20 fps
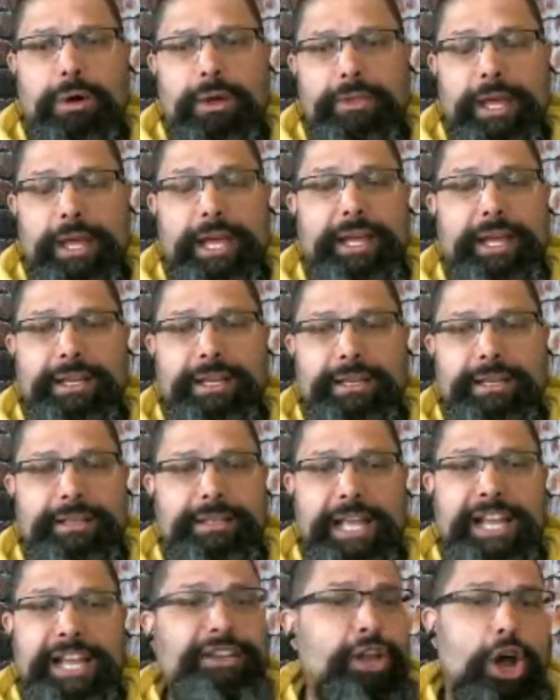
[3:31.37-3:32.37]
they
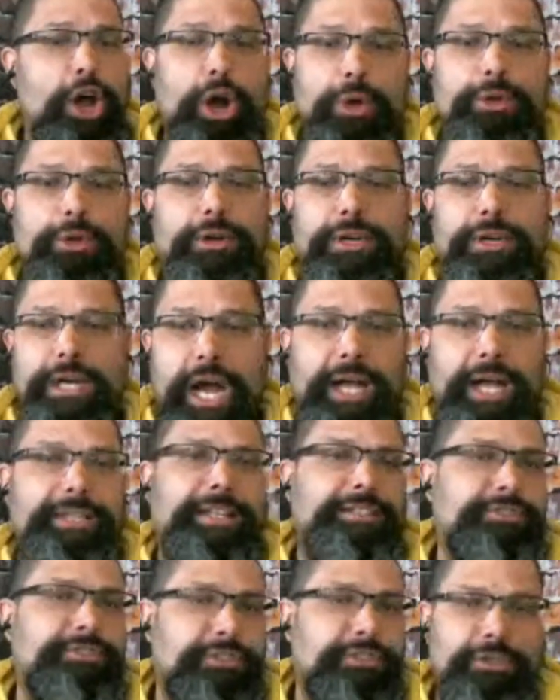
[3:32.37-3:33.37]
they know their
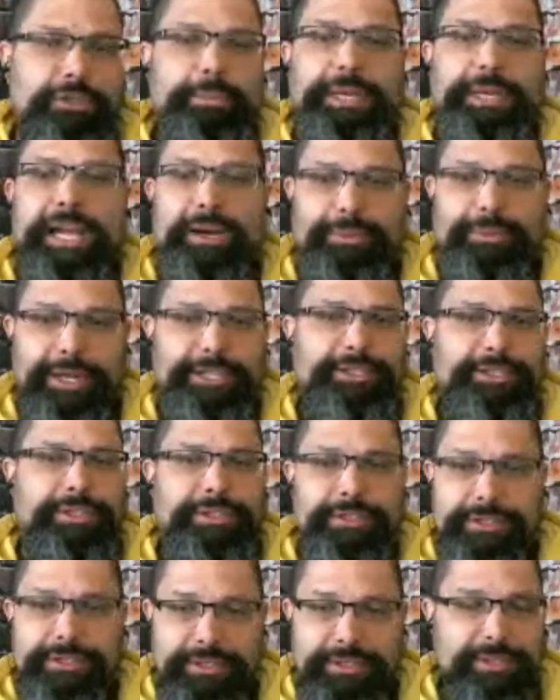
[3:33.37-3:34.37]
content's going to be
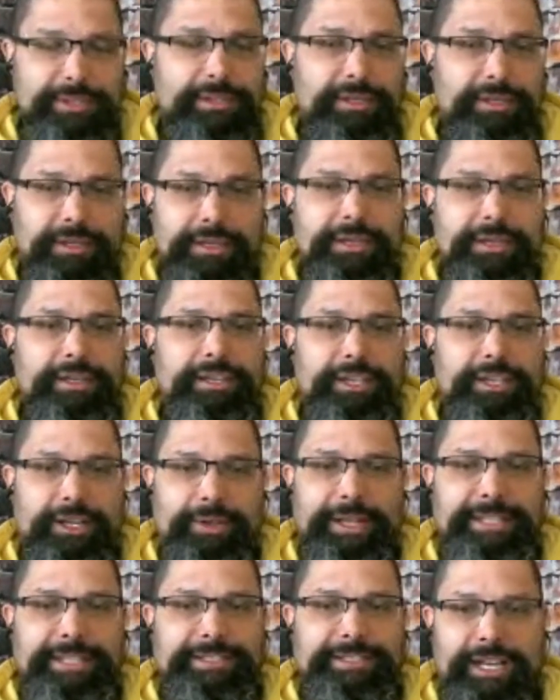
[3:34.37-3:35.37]
outrageous you know
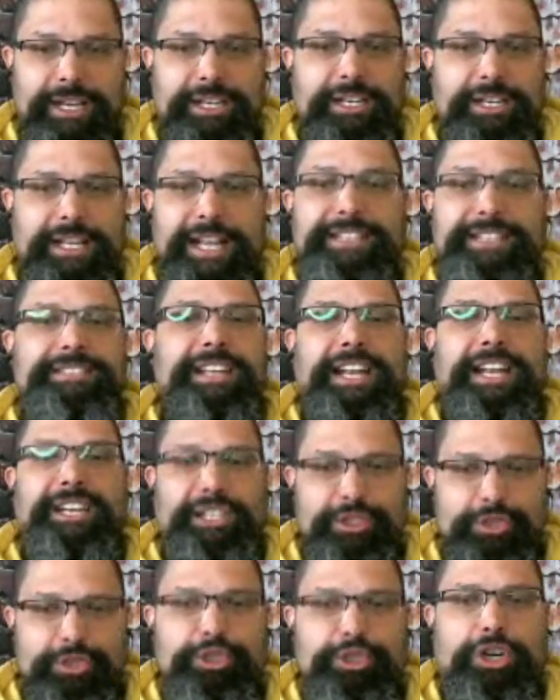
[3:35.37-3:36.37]
that's not gonna that's not a
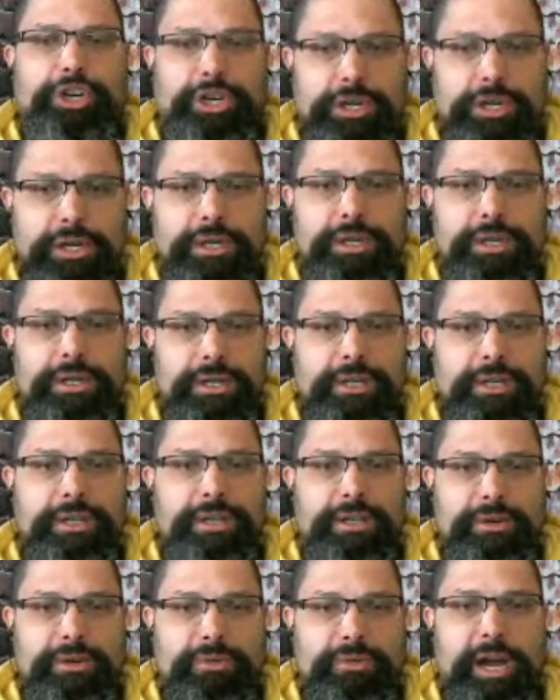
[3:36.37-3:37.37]
concern yeah.
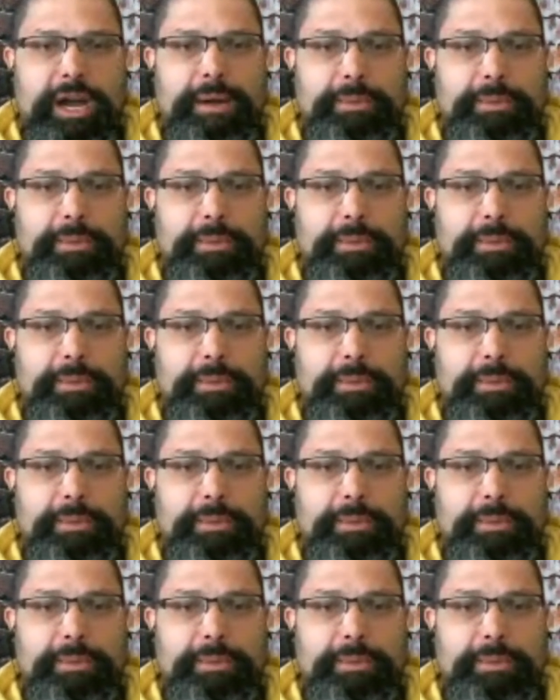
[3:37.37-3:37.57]
right